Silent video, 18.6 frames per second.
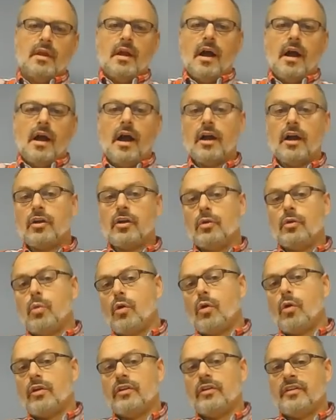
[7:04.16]
Could
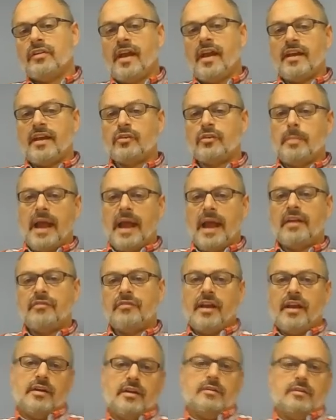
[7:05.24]
warrior attacks
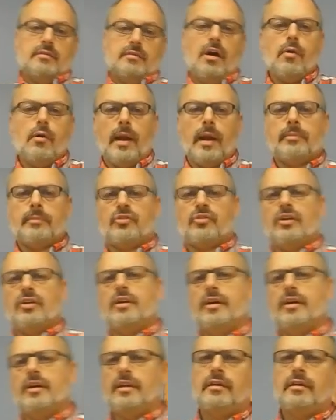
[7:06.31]
backfire? Oh,
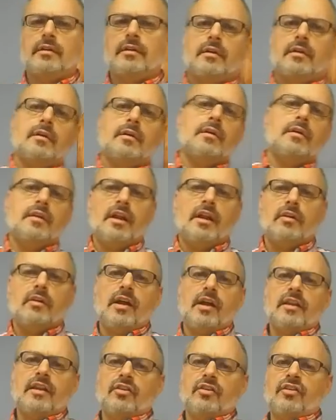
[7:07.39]
absolutely.
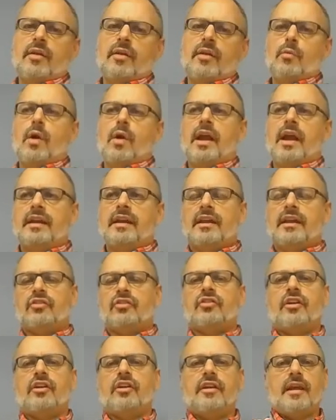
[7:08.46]
Not in the same way
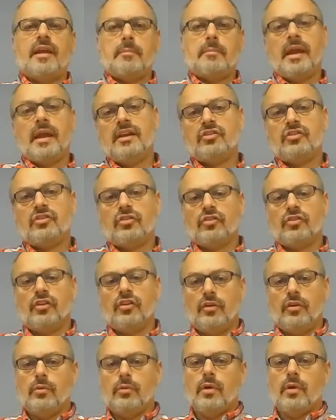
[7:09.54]
necessarily that mages
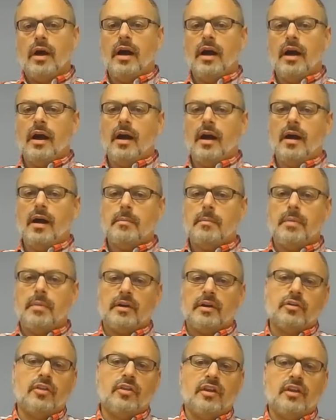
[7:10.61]
do, but
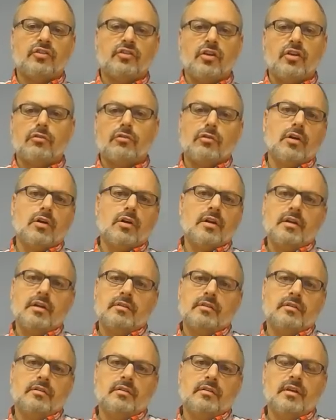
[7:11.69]
could things go wrong?
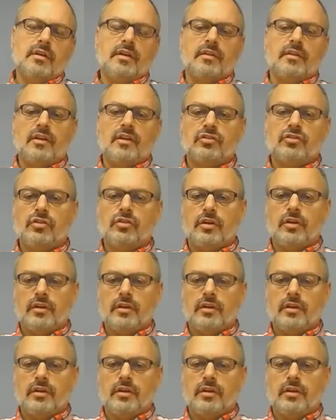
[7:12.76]
Yeah, they should.